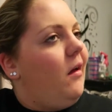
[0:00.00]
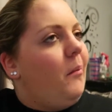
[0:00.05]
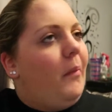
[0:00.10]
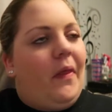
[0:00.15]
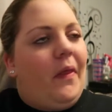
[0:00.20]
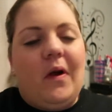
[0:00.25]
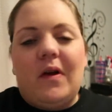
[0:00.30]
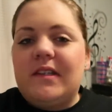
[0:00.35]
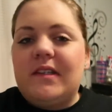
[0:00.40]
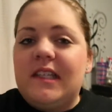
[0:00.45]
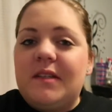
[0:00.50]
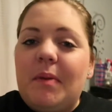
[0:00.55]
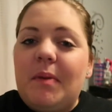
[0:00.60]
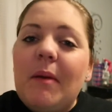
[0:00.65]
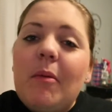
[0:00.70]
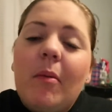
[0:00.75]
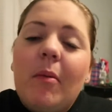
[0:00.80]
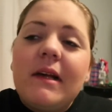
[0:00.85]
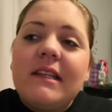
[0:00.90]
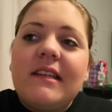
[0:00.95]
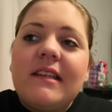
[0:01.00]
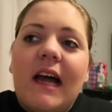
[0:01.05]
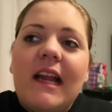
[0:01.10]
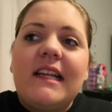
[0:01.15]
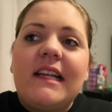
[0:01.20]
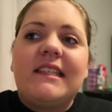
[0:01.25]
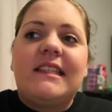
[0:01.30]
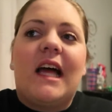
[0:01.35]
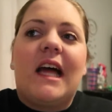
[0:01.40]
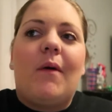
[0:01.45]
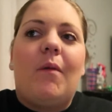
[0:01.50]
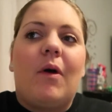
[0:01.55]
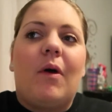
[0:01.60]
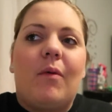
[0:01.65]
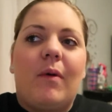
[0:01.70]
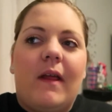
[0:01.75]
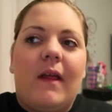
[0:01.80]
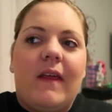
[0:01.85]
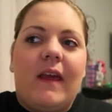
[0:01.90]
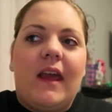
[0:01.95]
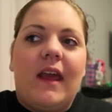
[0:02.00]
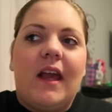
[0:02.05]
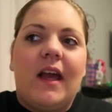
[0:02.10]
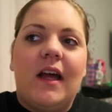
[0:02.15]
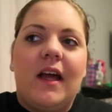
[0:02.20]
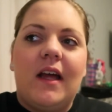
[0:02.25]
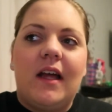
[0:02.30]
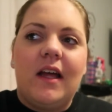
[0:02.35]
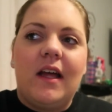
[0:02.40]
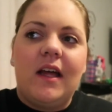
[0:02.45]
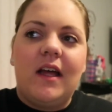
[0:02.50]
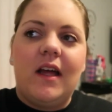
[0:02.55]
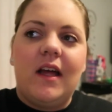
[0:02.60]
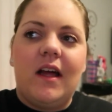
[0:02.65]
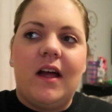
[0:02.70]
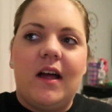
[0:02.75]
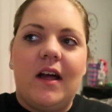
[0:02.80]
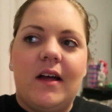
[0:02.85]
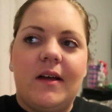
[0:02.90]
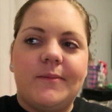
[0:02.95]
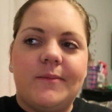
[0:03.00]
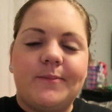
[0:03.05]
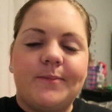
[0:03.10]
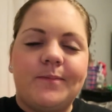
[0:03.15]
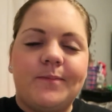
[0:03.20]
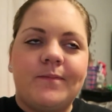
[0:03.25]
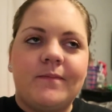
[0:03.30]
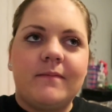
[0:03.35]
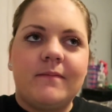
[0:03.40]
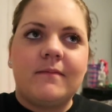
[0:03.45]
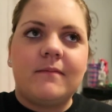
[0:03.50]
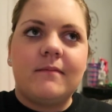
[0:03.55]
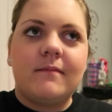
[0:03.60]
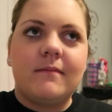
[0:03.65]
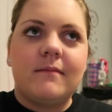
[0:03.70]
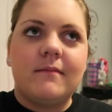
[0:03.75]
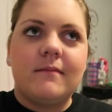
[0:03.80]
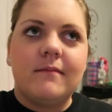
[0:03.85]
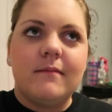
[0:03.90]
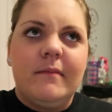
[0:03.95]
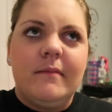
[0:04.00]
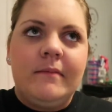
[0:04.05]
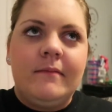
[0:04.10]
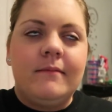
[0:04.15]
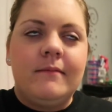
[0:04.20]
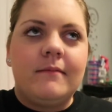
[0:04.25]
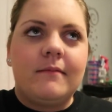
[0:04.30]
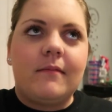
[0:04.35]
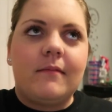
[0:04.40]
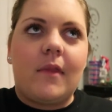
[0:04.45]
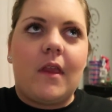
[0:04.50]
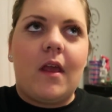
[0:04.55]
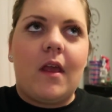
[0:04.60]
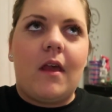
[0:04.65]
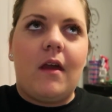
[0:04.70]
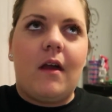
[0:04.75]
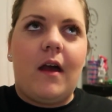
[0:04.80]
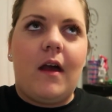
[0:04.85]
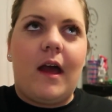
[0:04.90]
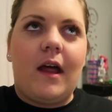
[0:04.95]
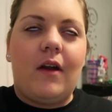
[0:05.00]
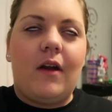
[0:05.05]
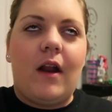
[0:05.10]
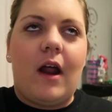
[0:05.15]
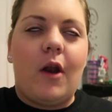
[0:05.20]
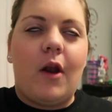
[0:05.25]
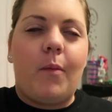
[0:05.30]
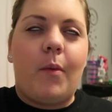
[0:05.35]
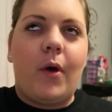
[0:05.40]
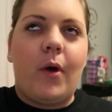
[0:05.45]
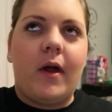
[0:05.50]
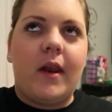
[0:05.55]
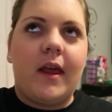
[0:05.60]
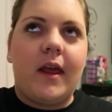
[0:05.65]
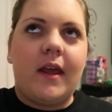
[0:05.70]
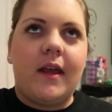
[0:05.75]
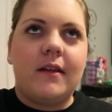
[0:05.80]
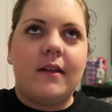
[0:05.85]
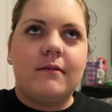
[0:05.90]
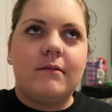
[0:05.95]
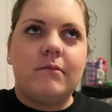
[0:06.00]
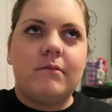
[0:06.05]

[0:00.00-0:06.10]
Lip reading: But there was these people beside us that were really, I don't know how to put it,